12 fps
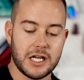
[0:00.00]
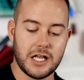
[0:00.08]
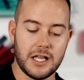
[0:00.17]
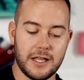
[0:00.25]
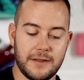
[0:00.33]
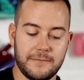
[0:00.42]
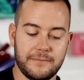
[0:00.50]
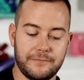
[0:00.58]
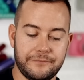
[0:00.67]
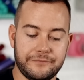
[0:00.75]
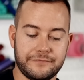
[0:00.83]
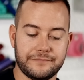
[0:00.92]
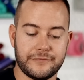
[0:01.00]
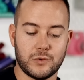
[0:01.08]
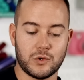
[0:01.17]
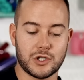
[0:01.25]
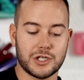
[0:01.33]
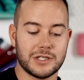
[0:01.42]
um,
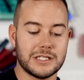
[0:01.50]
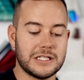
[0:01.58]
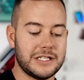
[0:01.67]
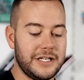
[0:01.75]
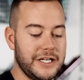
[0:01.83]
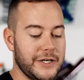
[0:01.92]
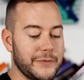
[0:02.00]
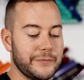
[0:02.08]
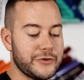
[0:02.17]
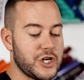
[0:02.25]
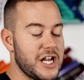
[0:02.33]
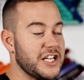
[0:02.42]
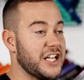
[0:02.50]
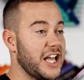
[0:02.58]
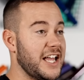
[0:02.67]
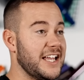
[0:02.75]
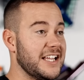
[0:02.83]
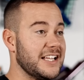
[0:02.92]
or you know, trying to
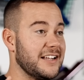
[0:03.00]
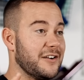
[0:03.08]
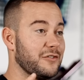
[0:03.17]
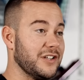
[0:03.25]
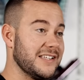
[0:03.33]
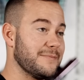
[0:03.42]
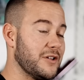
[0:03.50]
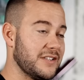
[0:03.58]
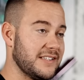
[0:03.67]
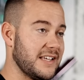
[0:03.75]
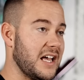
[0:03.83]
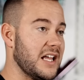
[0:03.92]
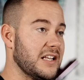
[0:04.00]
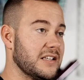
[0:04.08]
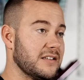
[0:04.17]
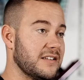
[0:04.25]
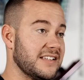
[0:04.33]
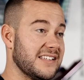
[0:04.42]
cut a really small design.
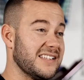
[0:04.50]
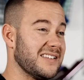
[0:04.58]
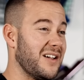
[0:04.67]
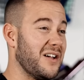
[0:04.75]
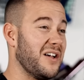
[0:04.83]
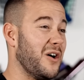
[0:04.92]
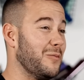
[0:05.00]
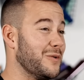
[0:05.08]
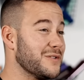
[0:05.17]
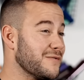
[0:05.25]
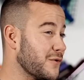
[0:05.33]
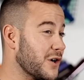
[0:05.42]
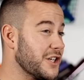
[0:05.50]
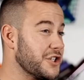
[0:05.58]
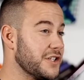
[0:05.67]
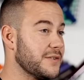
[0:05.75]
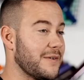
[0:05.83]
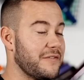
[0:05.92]
This is almost four
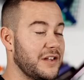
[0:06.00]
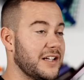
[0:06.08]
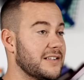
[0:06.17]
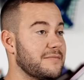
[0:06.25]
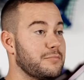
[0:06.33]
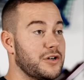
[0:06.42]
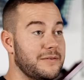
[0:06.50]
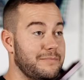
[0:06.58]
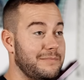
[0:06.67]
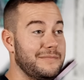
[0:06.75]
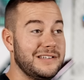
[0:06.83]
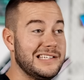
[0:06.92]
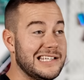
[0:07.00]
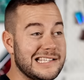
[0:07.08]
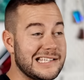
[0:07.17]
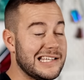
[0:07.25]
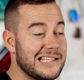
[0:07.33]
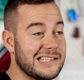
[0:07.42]
inches, so I feel like it's a pretty
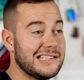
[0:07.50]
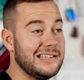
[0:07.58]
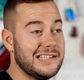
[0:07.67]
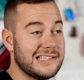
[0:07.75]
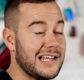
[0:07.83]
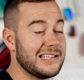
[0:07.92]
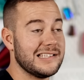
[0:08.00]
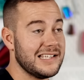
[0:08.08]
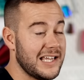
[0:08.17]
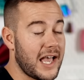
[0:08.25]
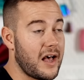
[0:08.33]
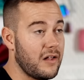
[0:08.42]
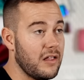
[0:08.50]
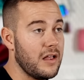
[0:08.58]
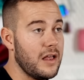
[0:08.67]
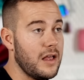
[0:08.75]
decently sized decal,